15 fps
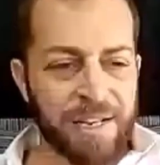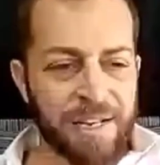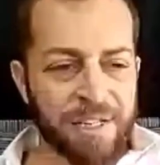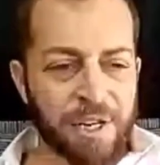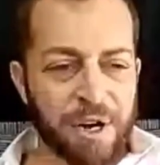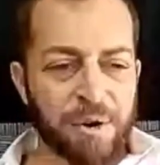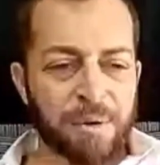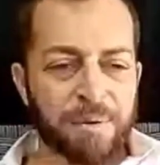
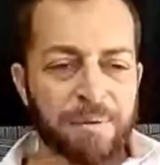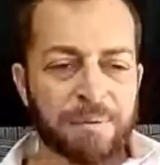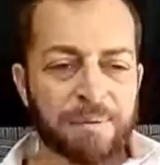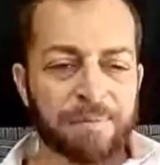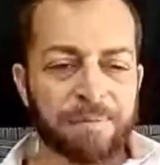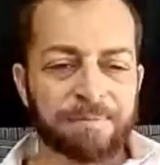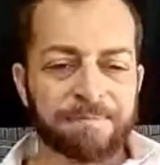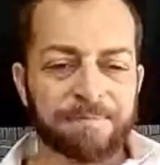So
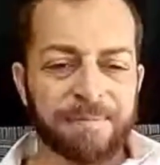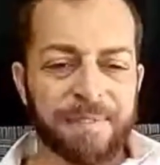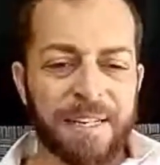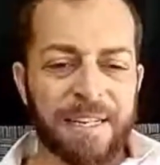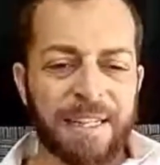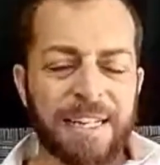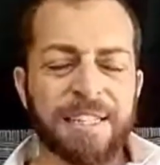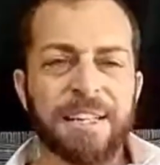
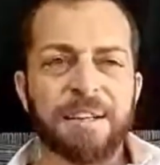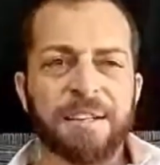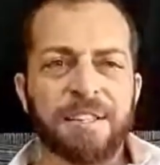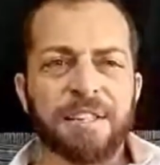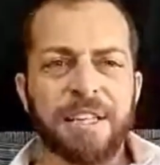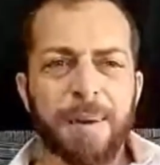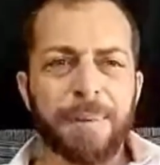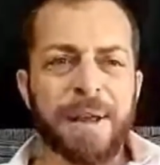let's,
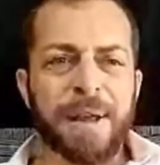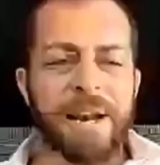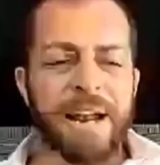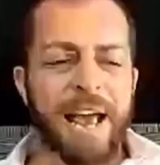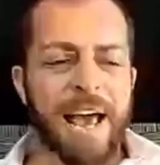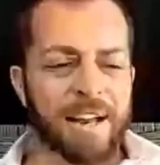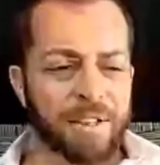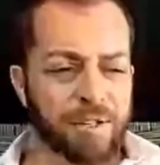skipping
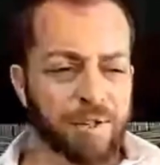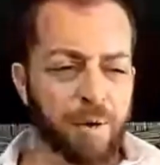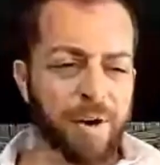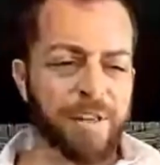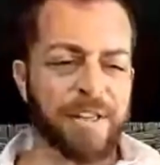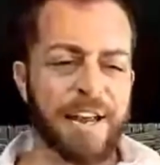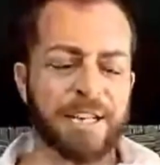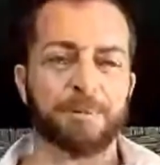ahead in the
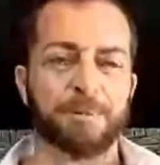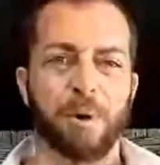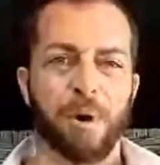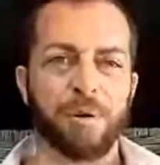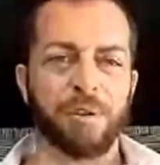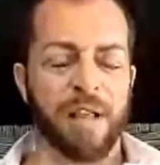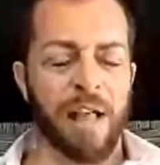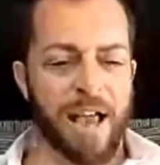story, the next
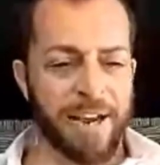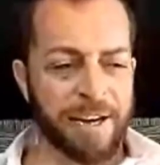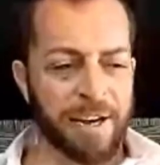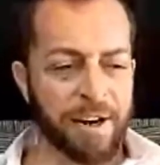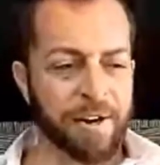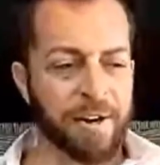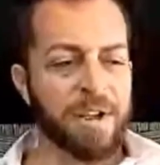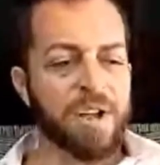bold line
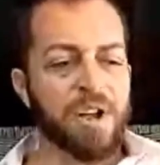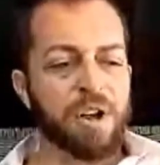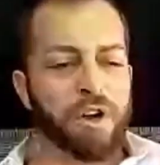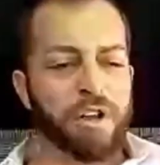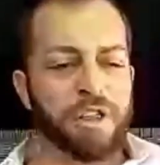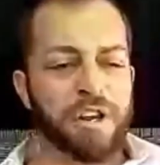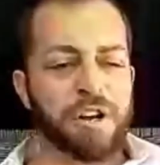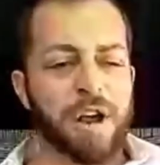here.
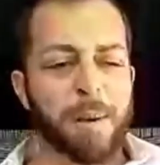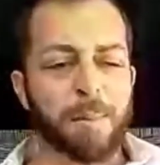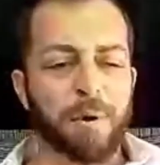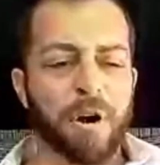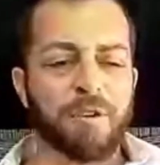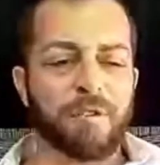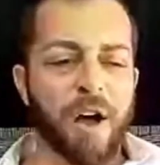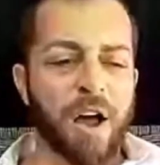Could the
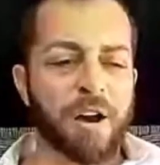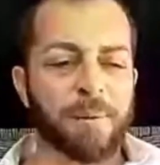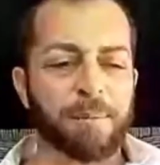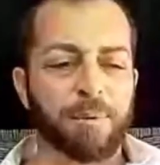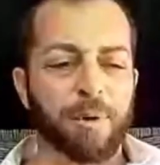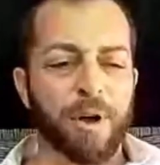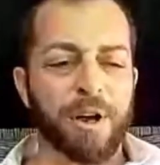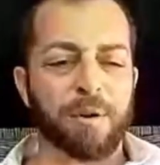number of
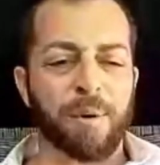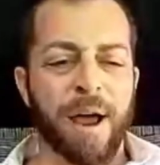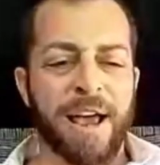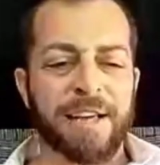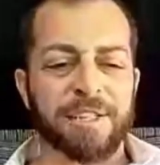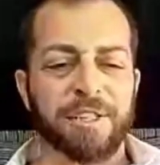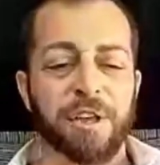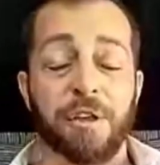unemployed
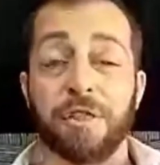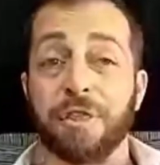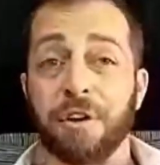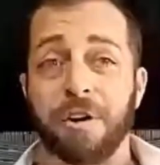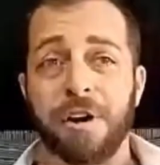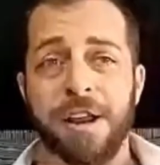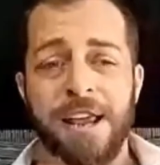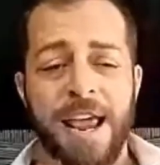rise to
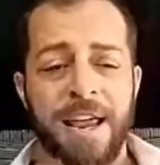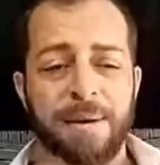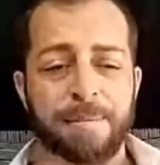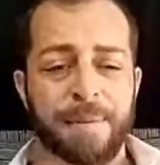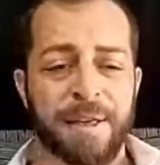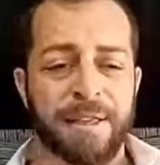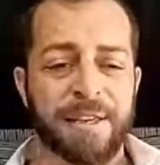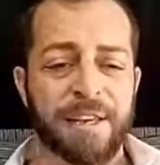38
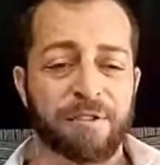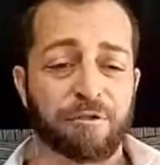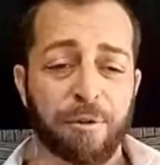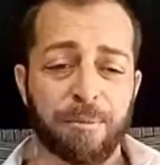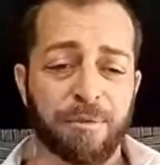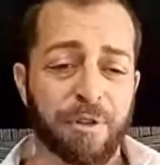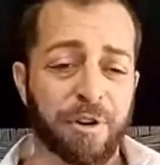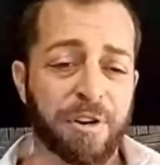million
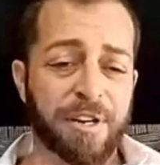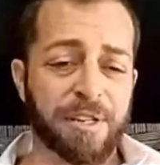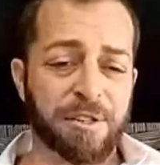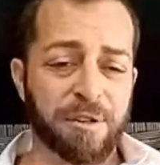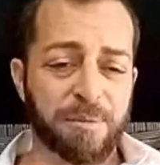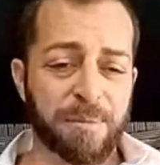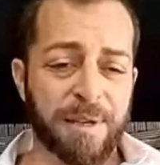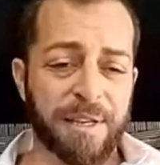from
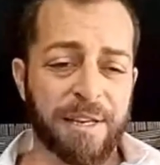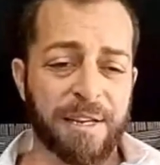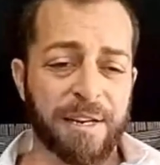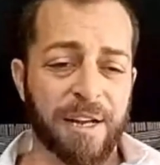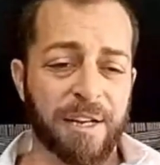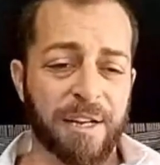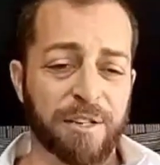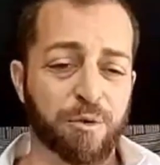32
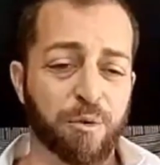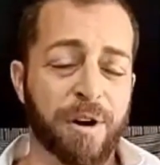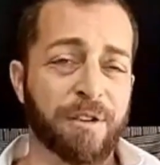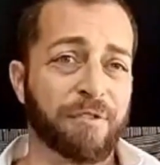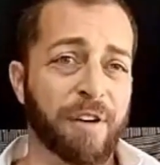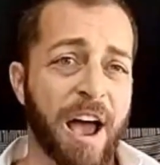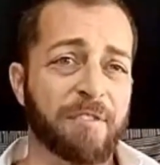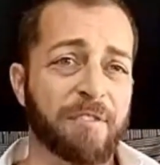million, a
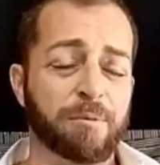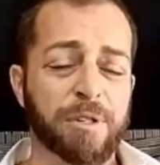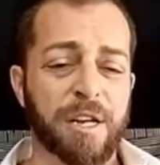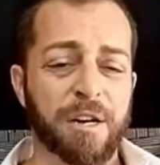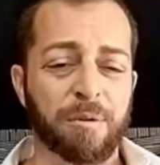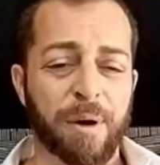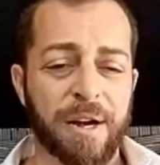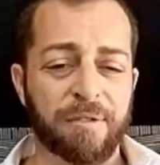25%
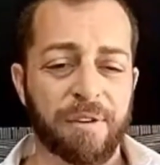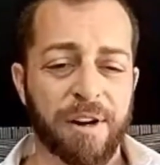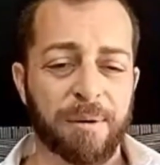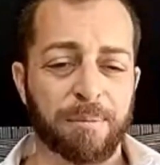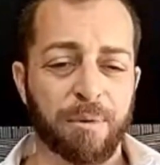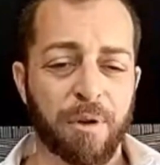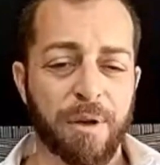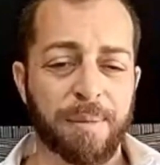rate of
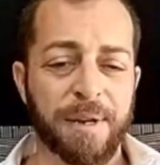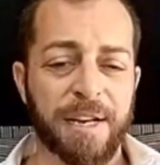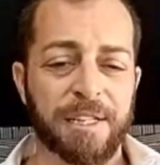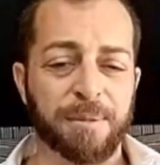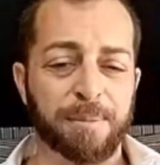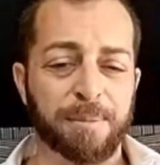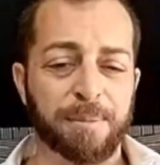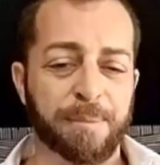unemployment
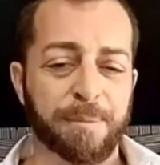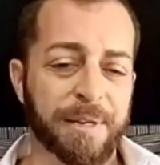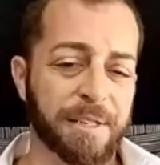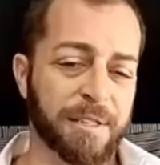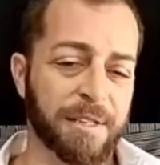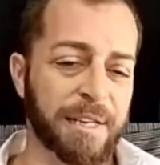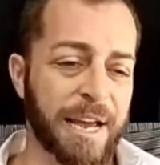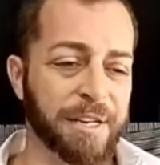as
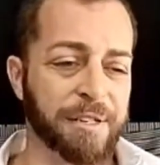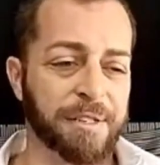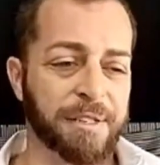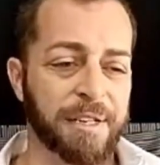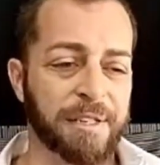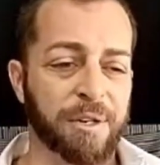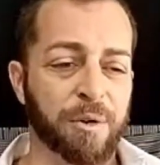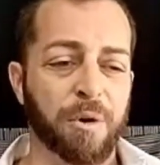businesses,
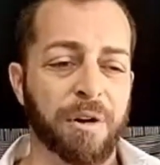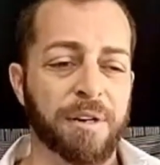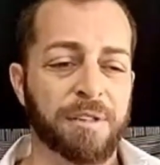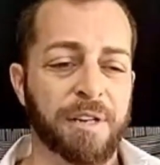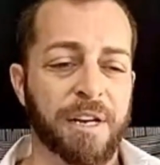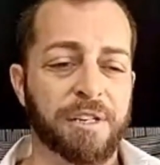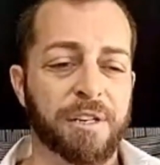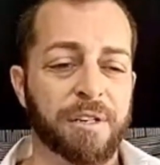agencies, and
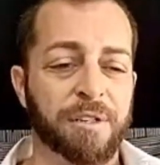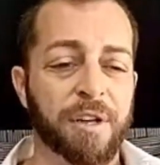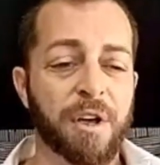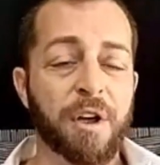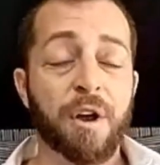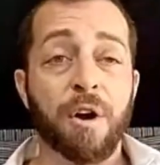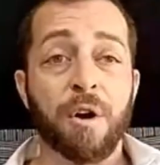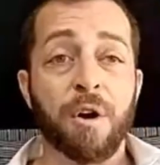organizations
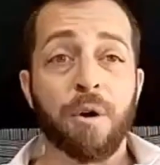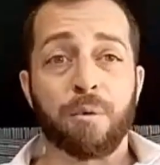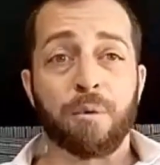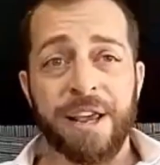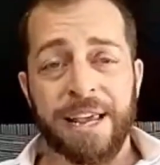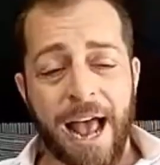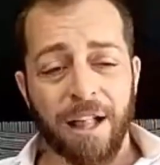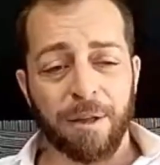
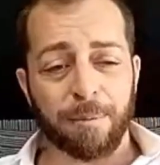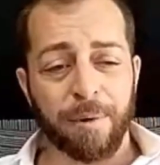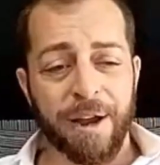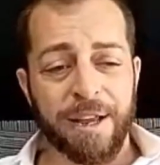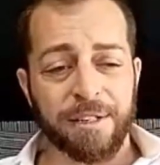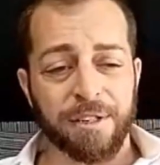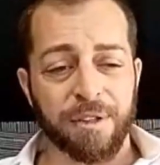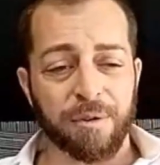
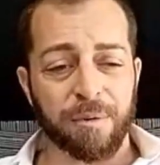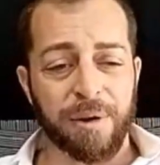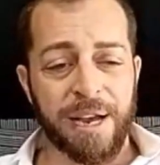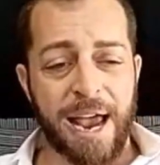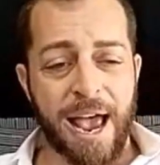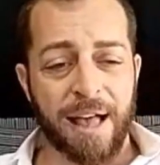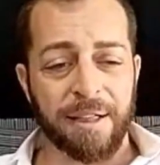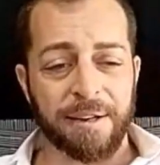recalibrate to the
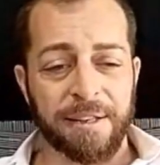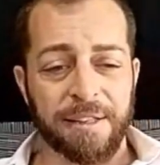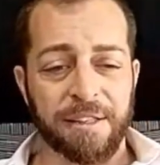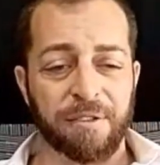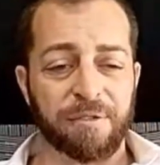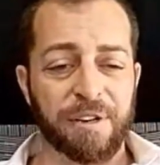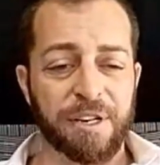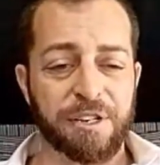reality
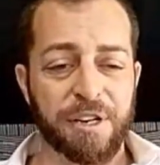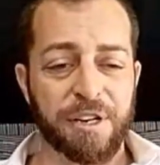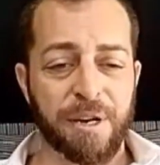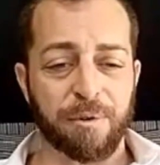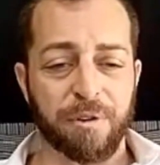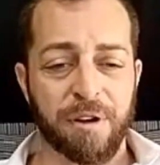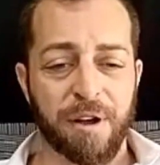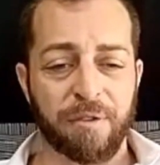that the
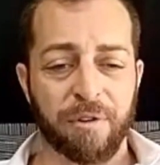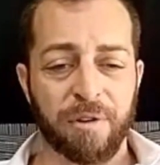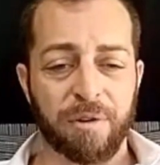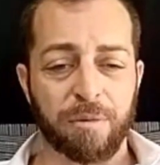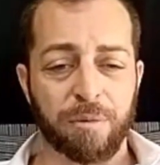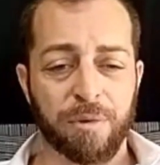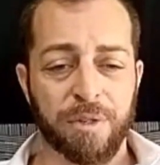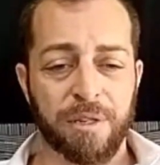V-shaped recovery
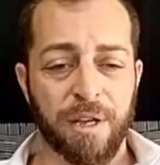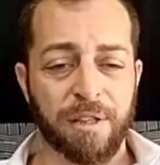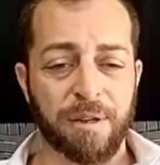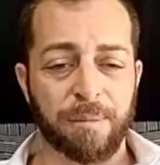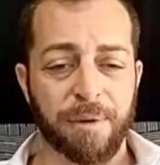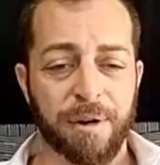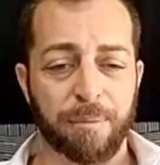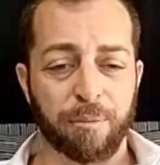was
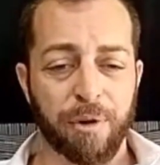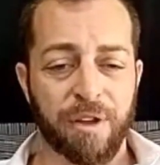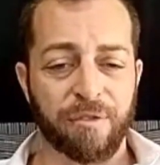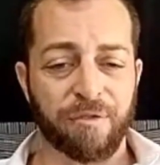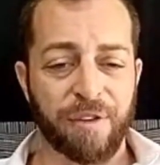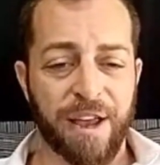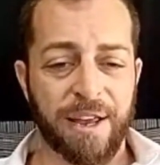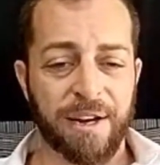nothing but a
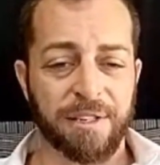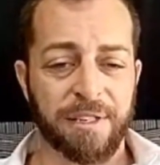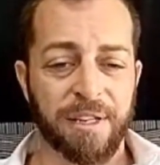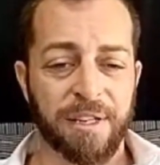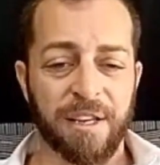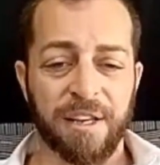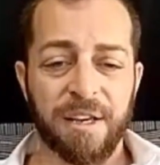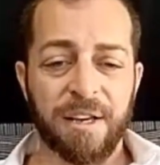brief
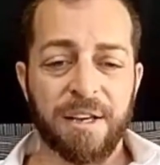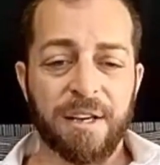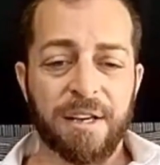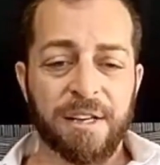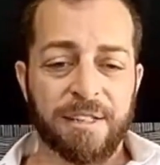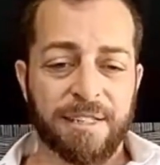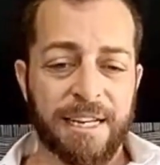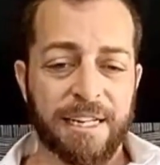fantasy?
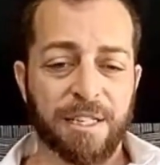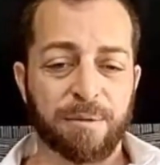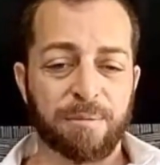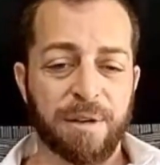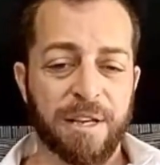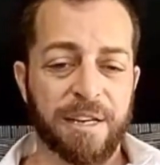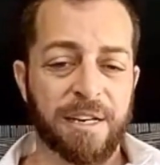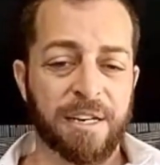6
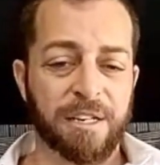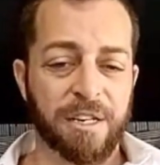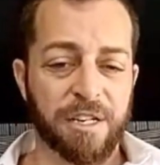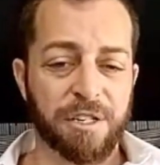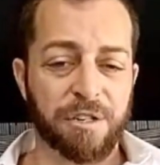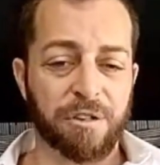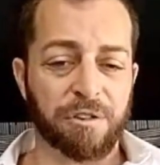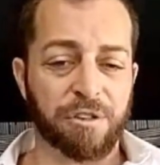million
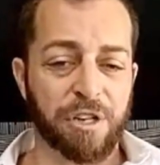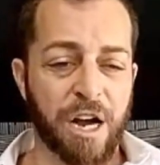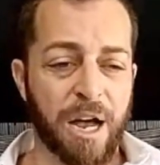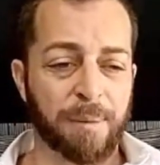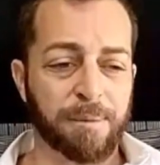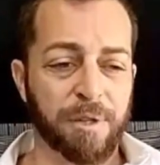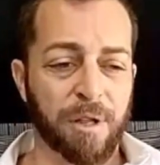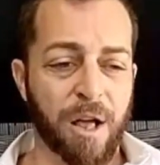additional
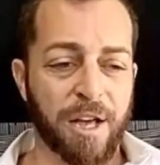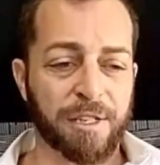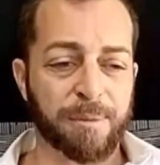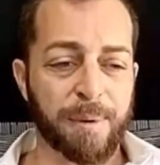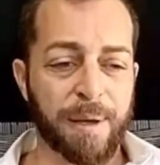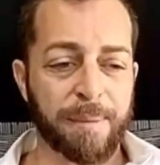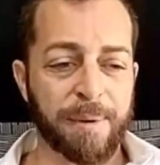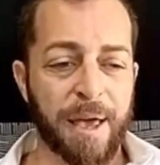jobs lost
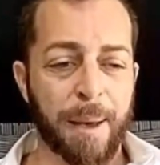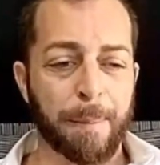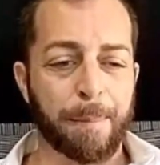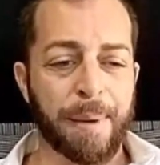may be a